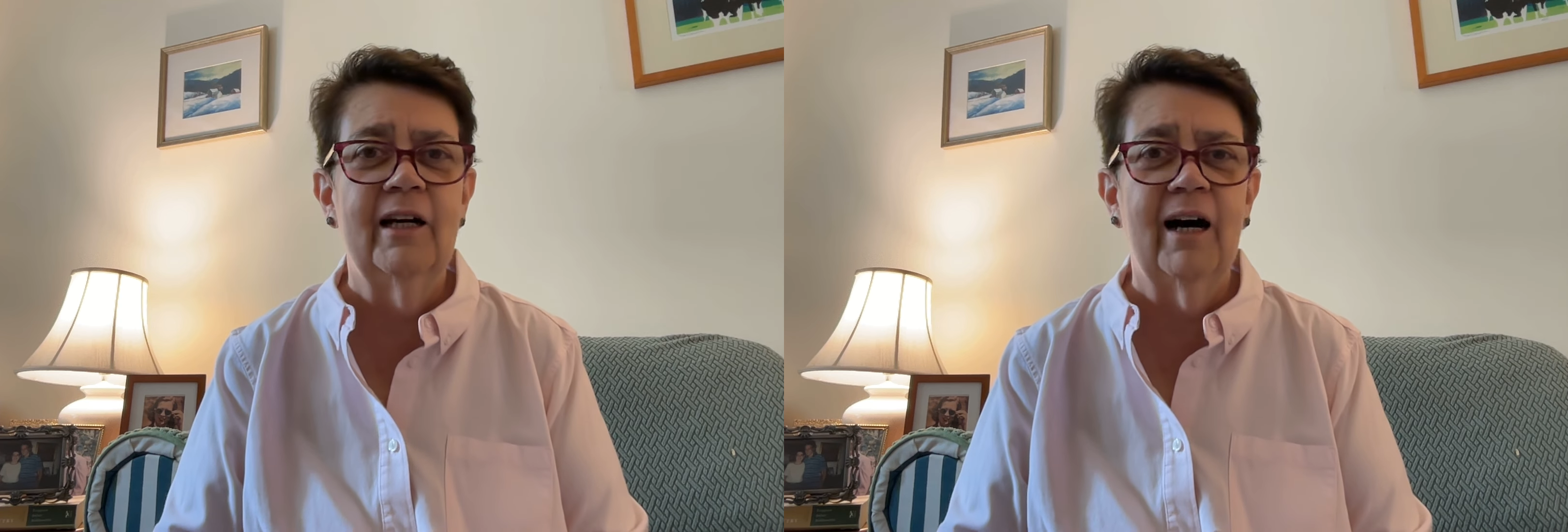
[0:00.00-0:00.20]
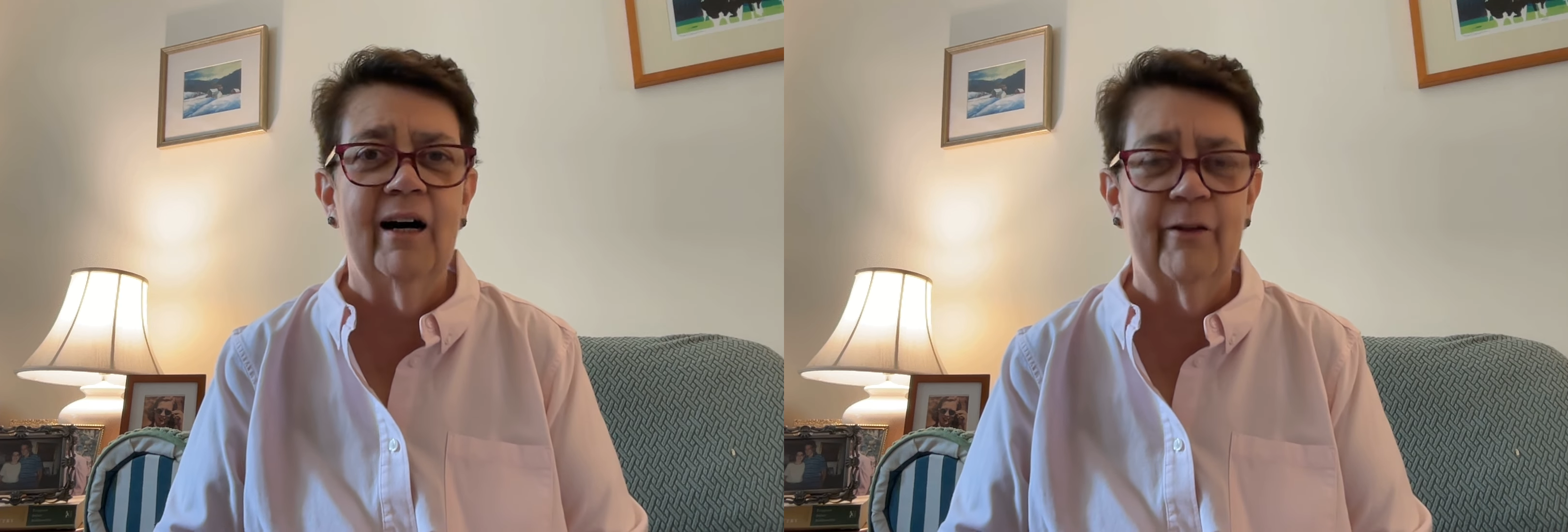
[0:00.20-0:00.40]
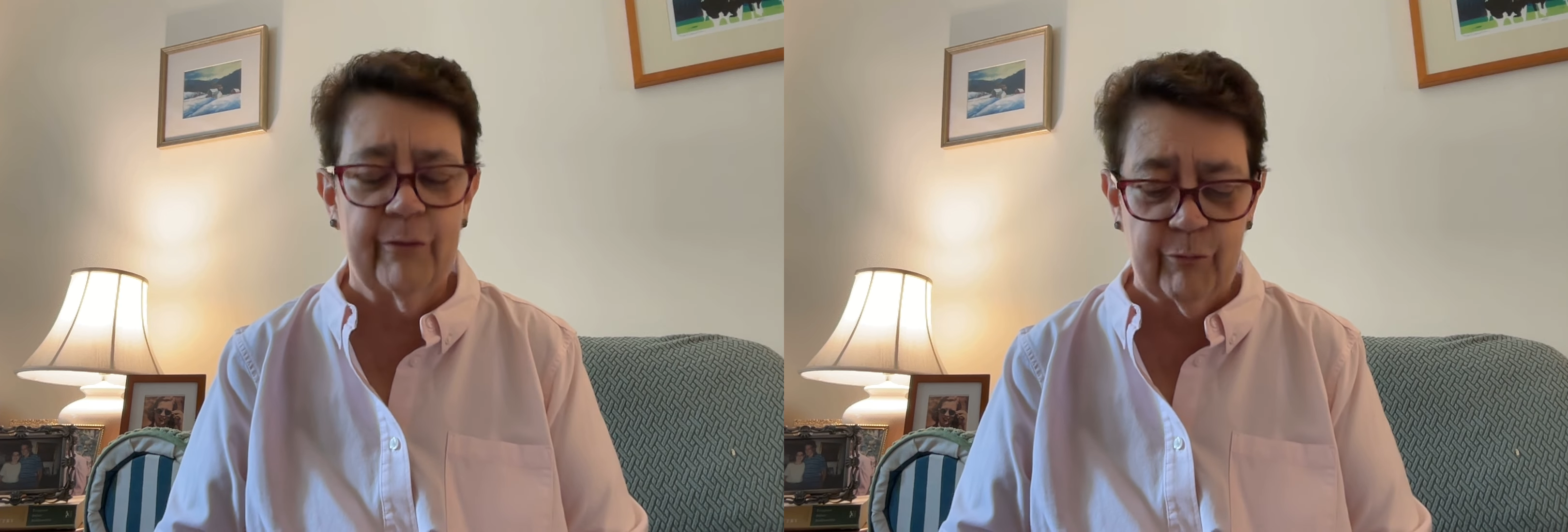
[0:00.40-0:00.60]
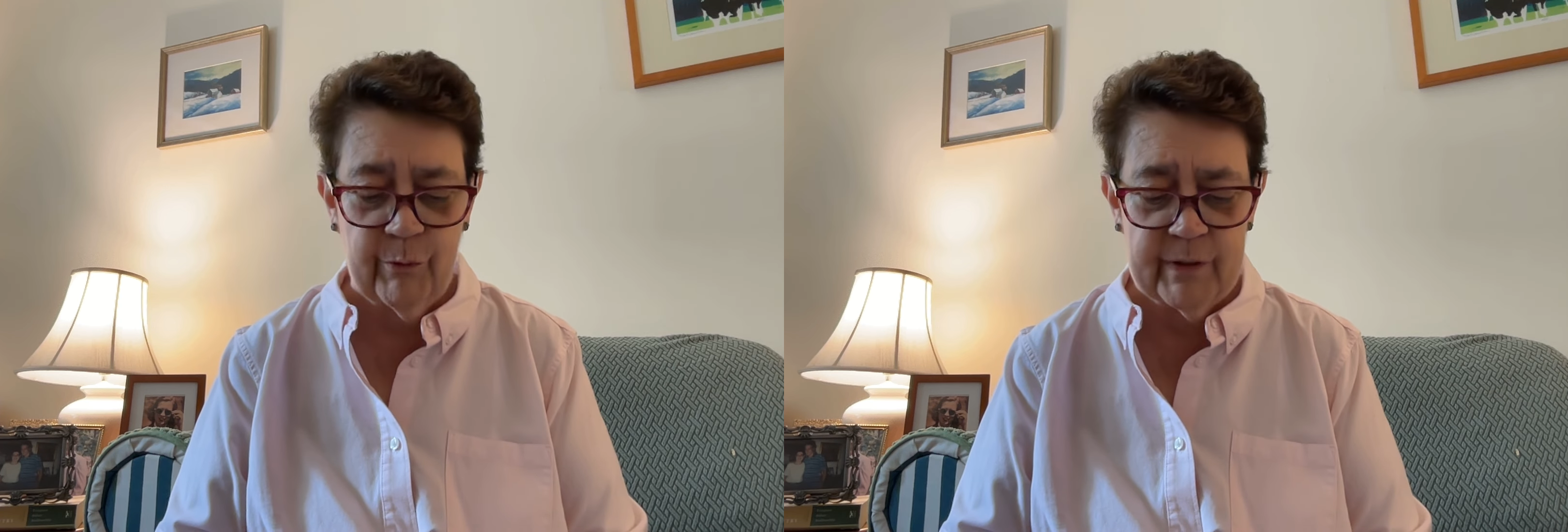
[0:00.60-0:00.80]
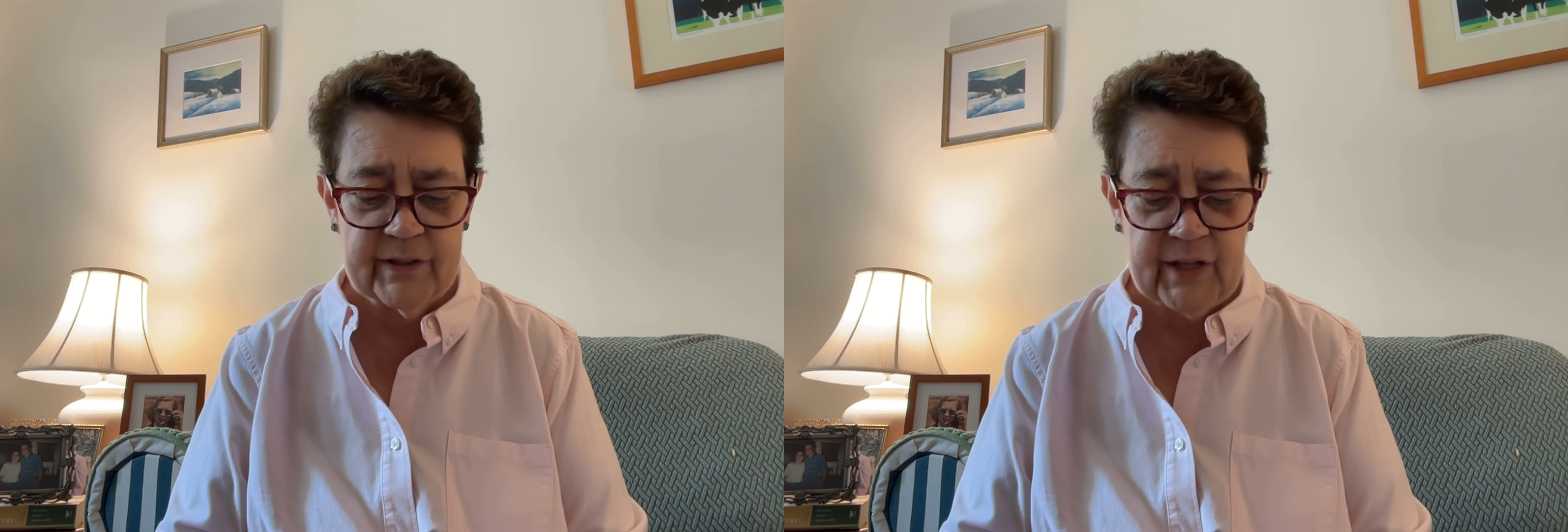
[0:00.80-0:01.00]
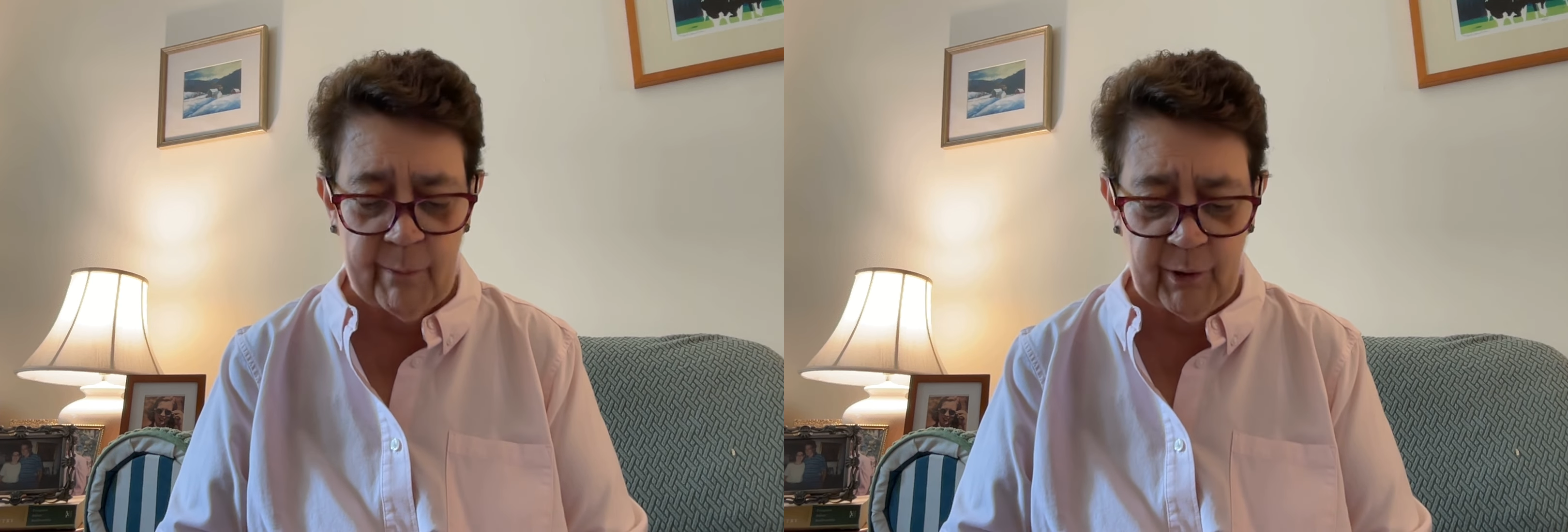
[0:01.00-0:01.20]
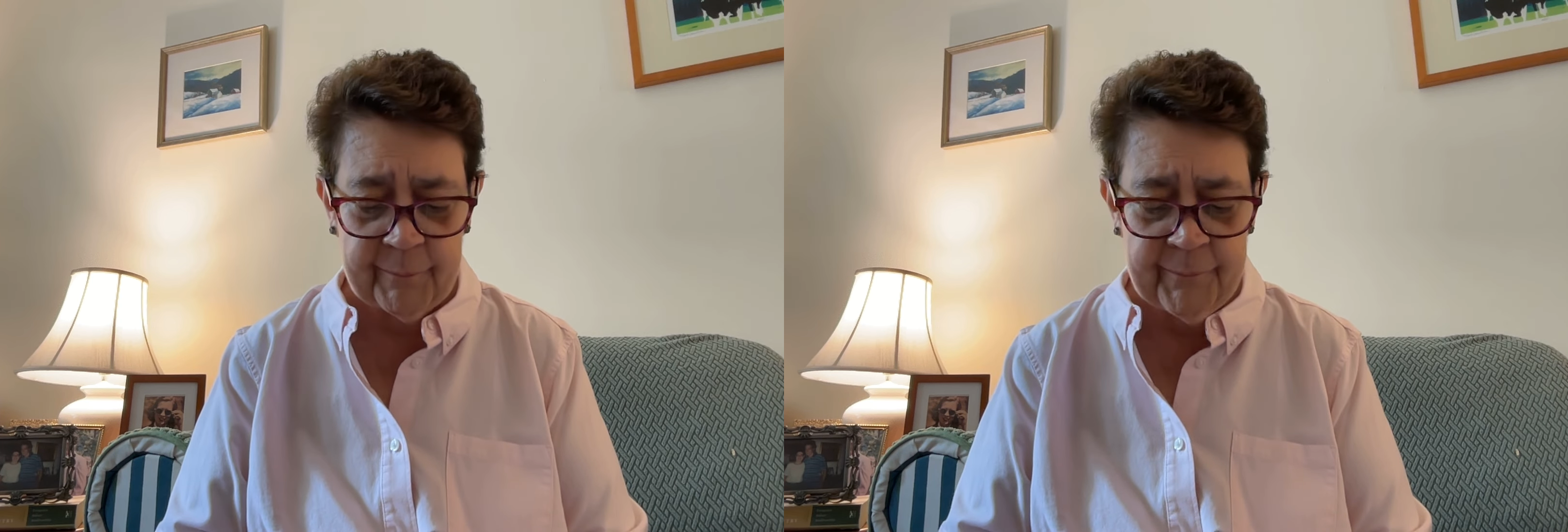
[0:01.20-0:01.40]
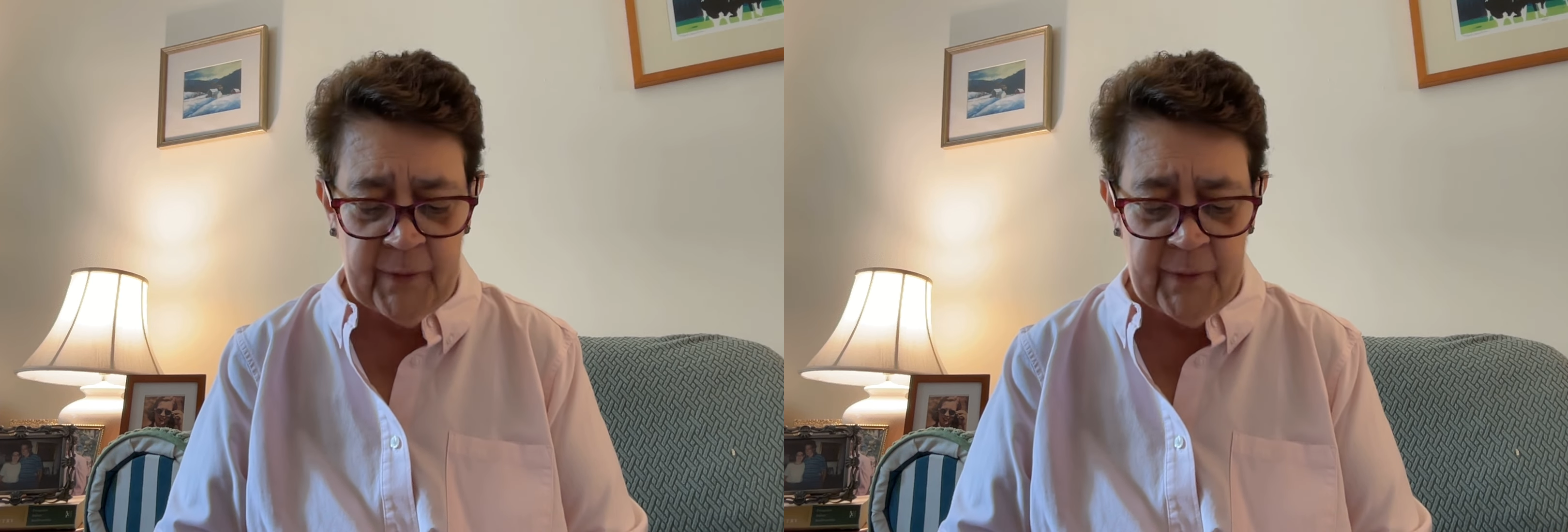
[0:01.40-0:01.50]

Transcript: uh, through the summer.